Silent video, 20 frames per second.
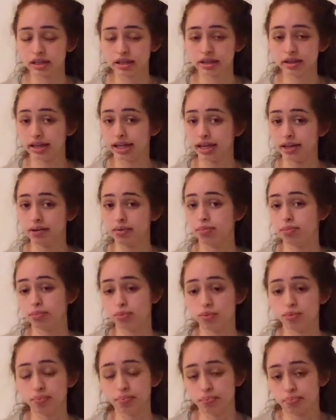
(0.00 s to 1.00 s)

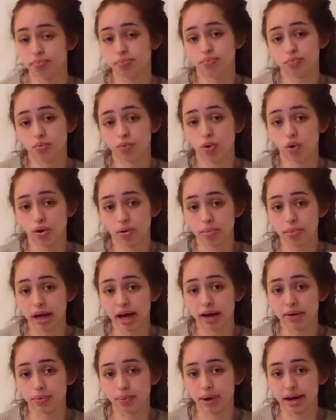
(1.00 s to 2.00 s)
in more
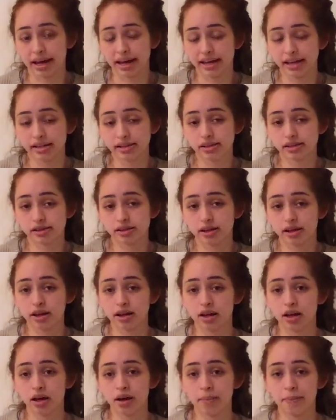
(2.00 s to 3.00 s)
bad ways,
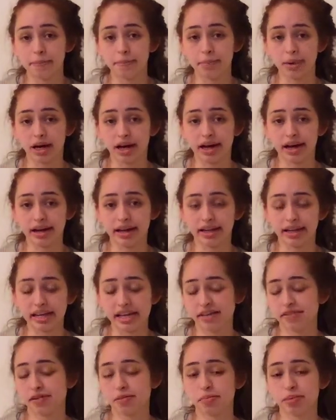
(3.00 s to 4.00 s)
but
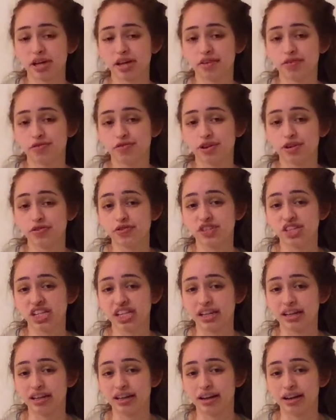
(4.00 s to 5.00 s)
even being
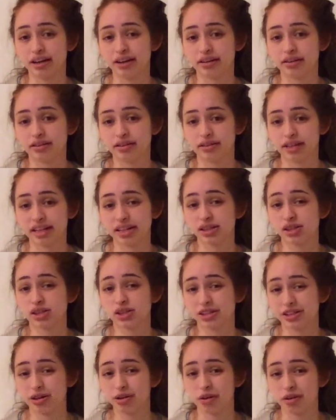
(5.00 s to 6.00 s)
15, it
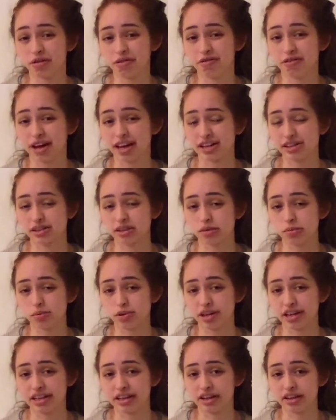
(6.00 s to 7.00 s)
still affects the
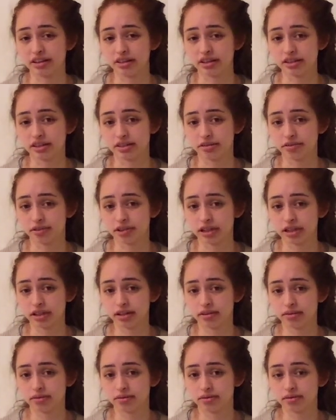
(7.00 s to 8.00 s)
brain negatively.
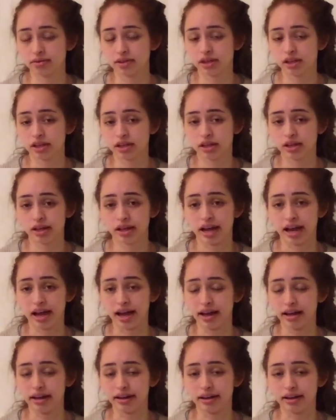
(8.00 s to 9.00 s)

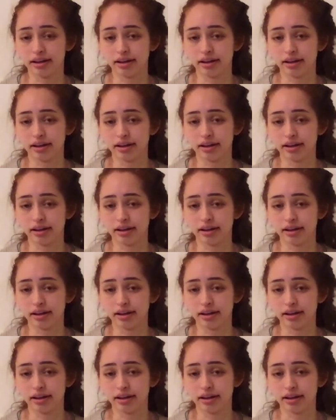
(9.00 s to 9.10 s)
And